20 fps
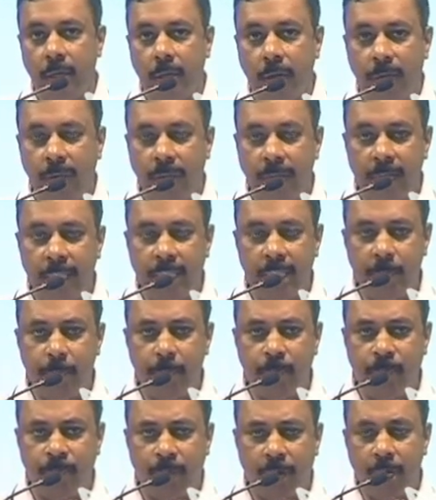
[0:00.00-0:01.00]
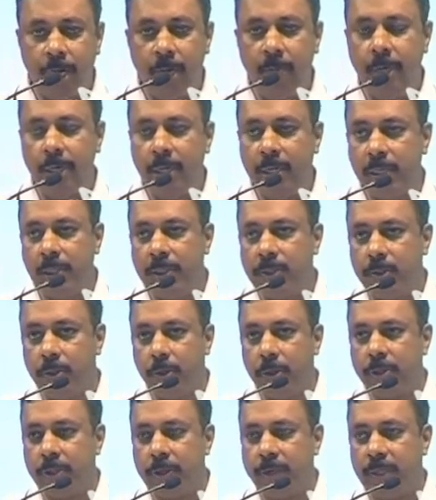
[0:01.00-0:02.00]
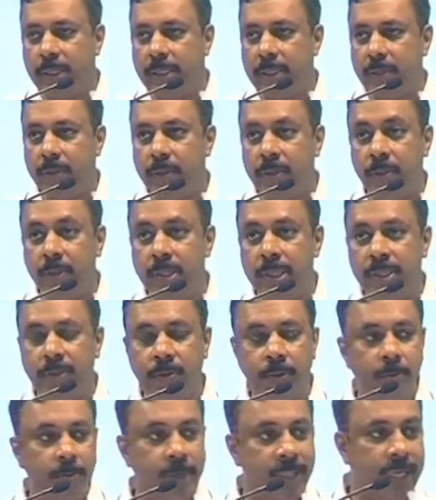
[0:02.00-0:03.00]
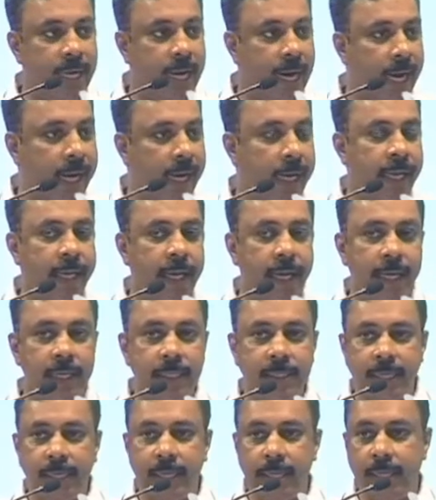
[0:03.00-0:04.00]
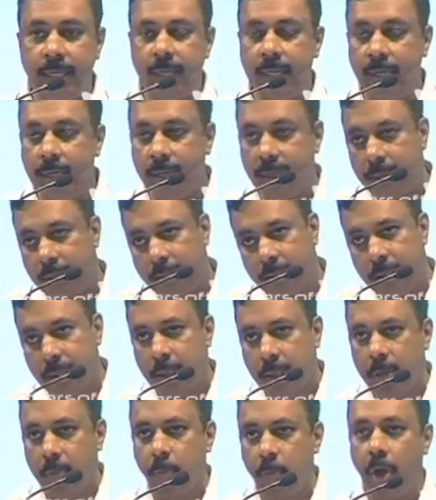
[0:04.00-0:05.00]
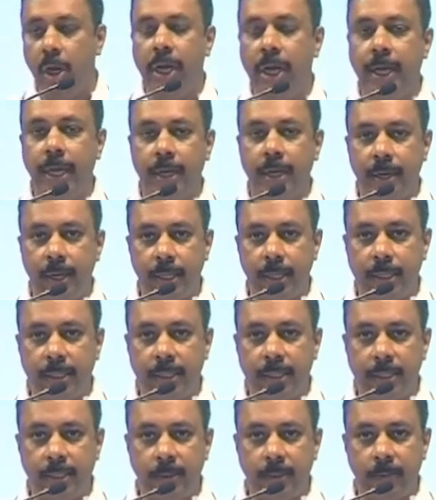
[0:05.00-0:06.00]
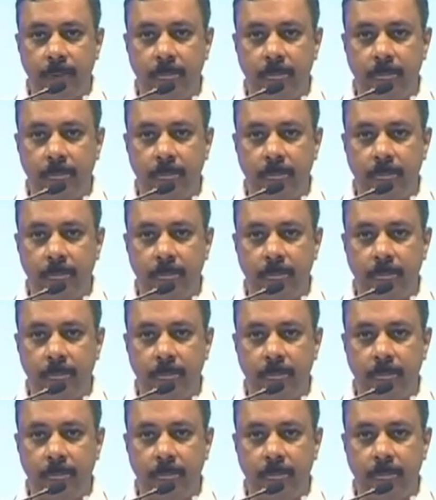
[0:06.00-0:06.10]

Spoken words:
where the fundamental source of these resources could be the ITIs and the polytechnics,